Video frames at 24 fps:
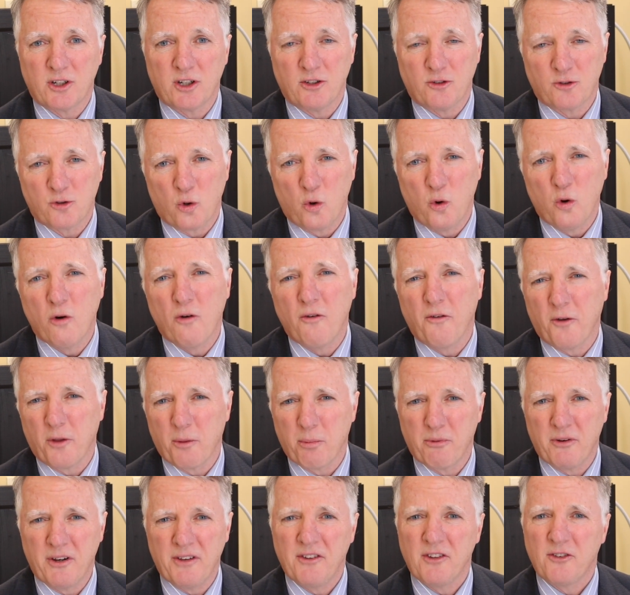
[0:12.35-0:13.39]
control over the
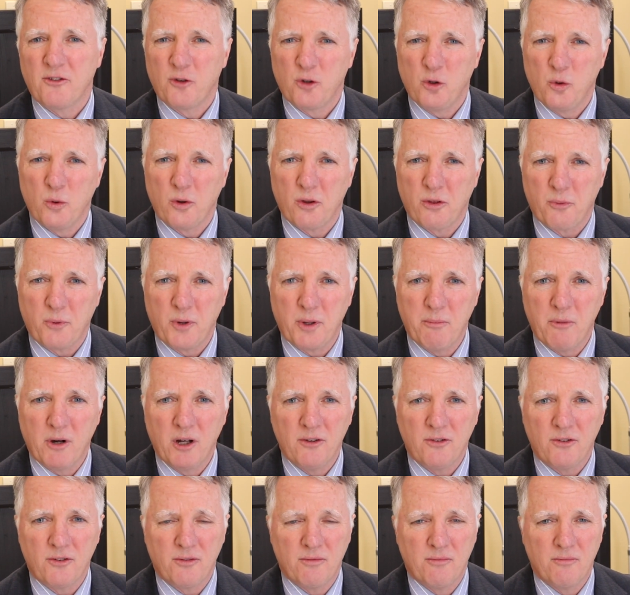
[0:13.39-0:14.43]
previous 2 or 3
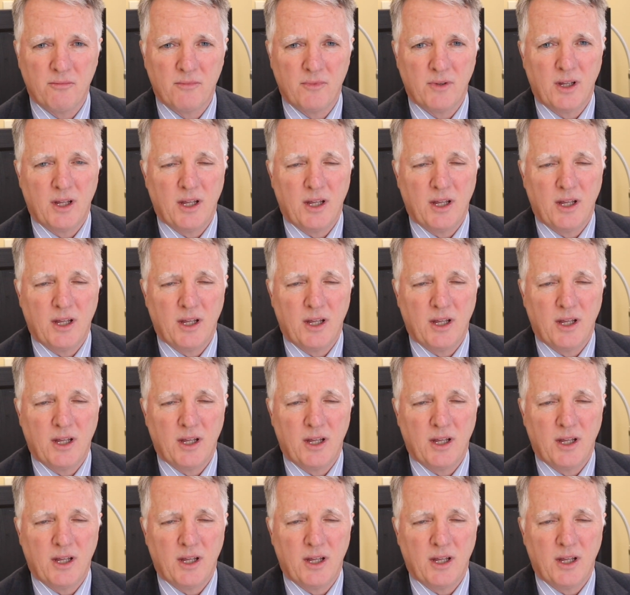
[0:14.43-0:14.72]
months.